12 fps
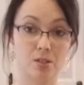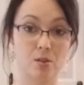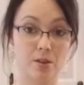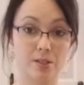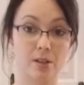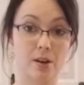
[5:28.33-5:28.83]
Of
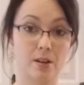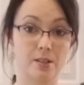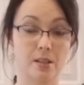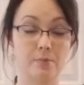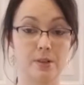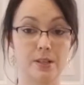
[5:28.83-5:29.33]
course, there are
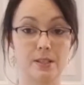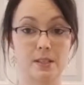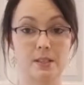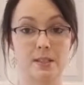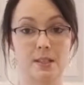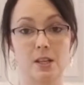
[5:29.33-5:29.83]
some
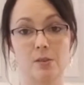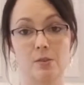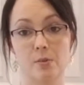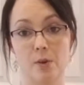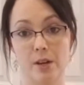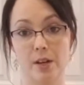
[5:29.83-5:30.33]
reasons that you
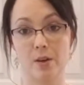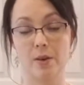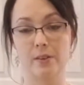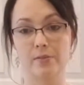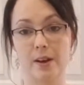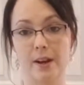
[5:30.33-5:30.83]
would want to go
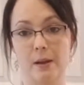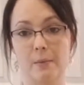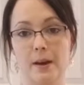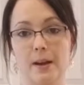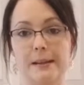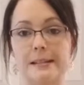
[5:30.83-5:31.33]
in for
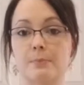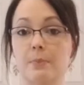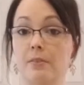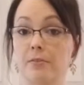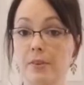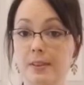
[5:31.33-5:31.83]
antibiotics,
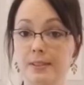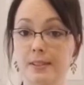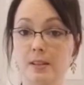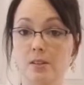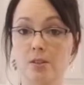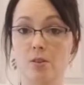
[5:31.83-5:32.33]
but for the
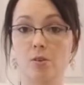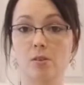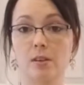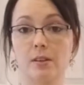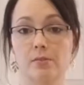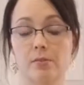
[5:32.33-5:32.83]
standard
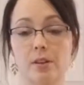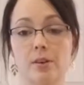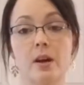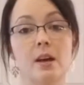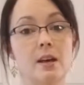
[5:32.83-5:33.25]
cold and flu,